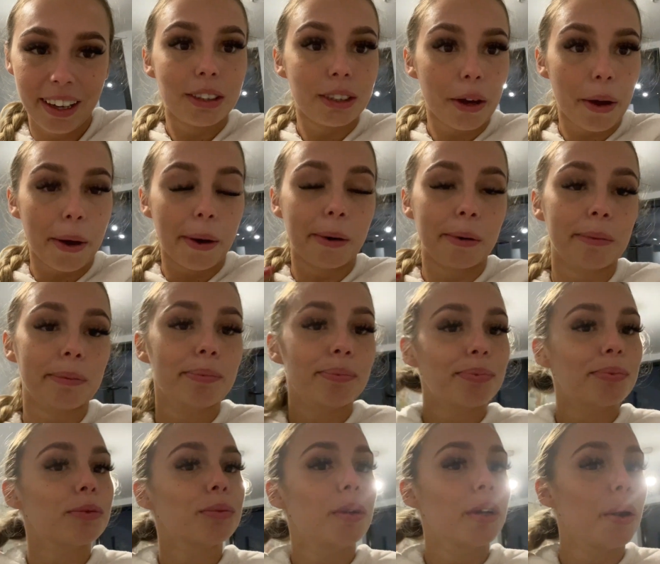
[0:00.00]
So
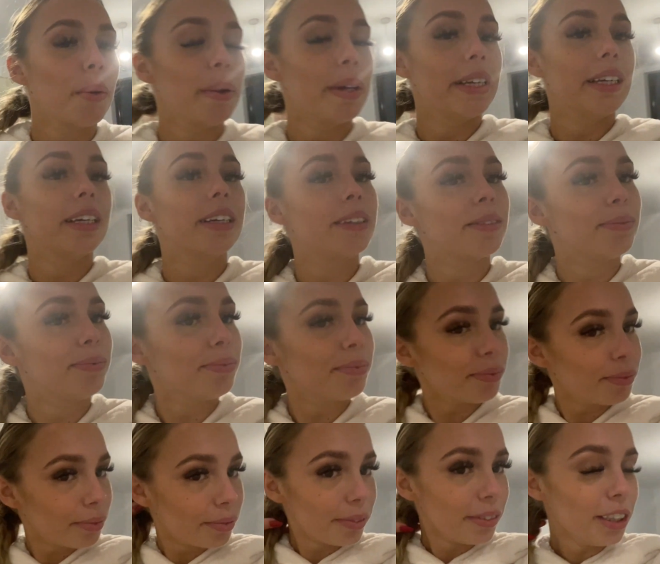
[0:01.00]
we're going
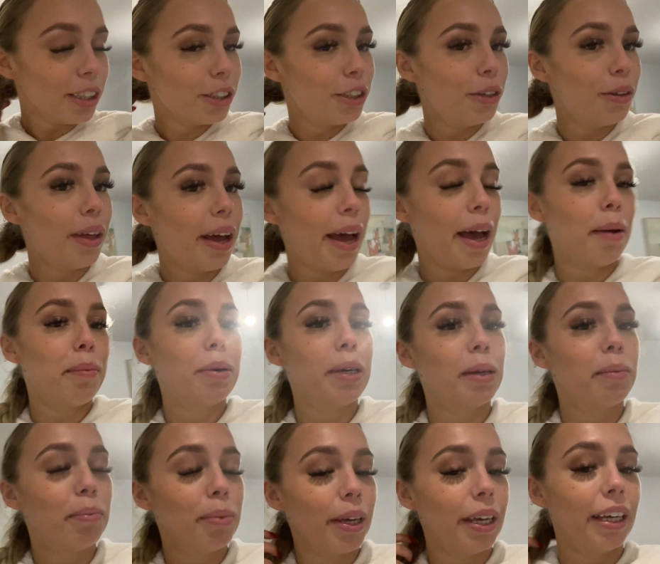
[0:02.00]
to the
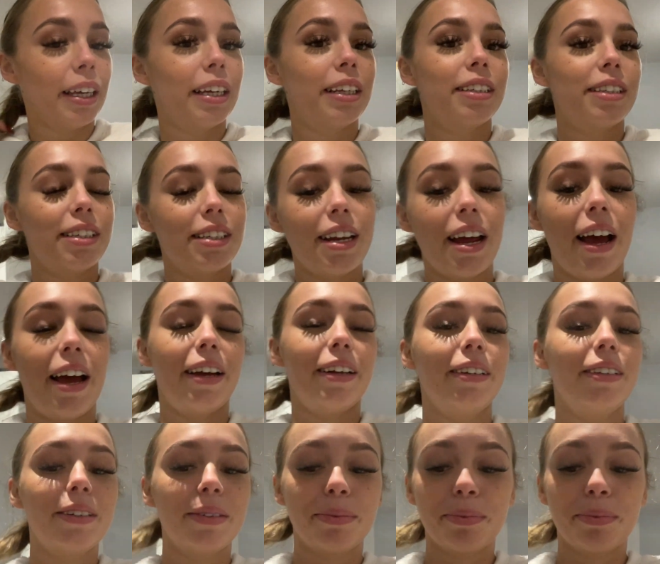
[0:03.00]
Airbnb instead,